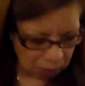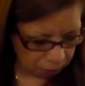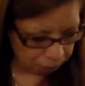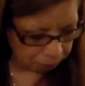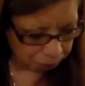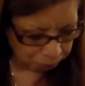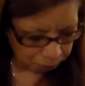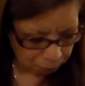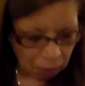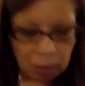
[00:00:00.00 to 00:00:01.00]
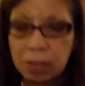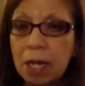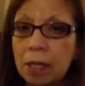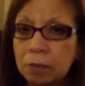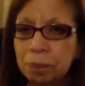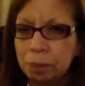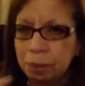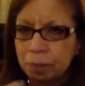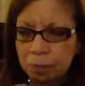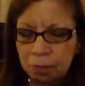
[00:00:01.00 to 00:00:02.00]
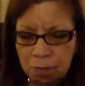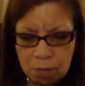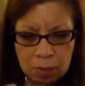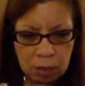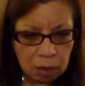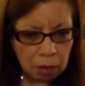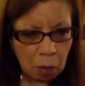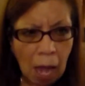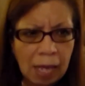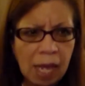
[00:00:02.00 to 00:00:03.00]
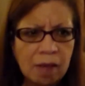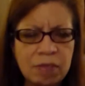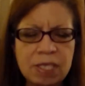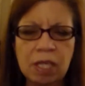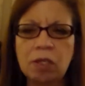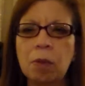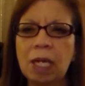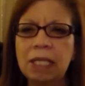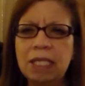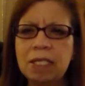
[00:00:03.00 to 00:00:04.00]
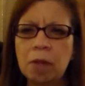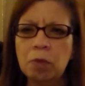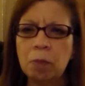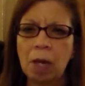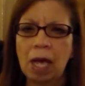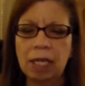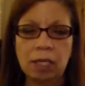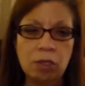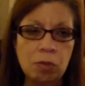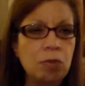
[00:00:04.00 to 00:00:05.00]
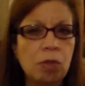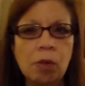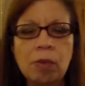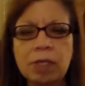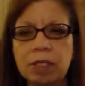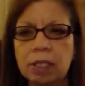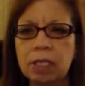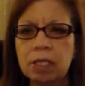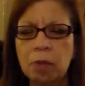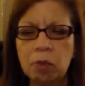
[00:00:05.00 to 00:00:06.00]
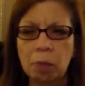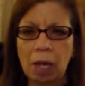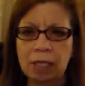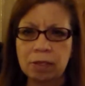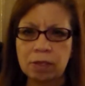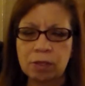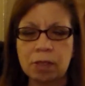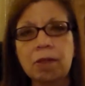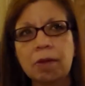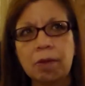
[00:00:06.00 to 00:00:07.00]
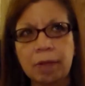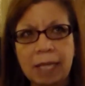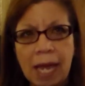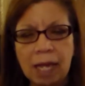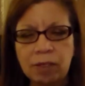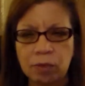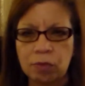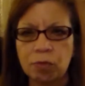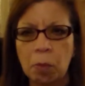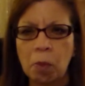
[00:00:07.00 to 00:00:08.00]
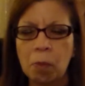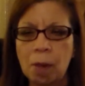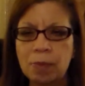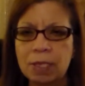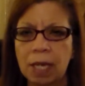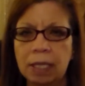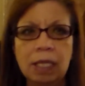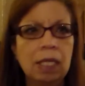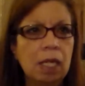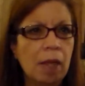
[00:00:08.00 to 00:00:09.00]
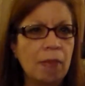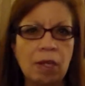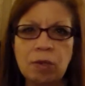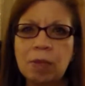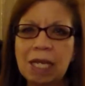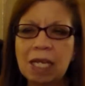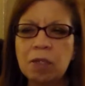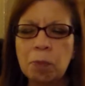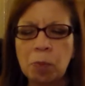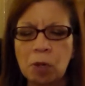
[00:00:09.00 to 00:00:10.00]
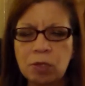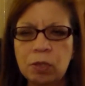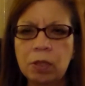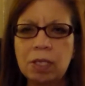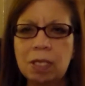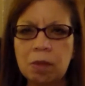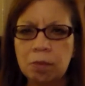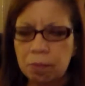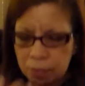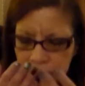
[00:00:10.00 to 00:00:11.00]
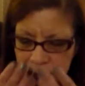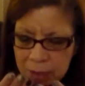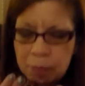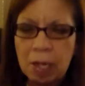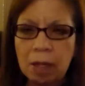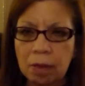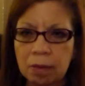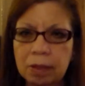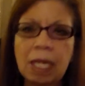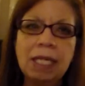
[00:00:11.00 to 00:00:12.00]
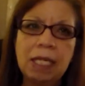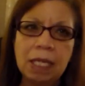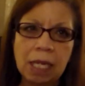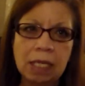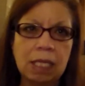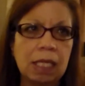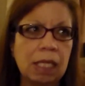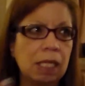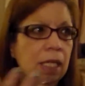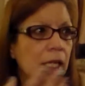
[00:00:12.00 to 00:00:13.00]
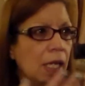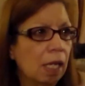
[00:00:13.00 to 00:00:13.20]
No. No, oh. I have to tell you, anytime you buy, and you know this, anytime you buy candles from a website that you can't personally smell, like Yankee,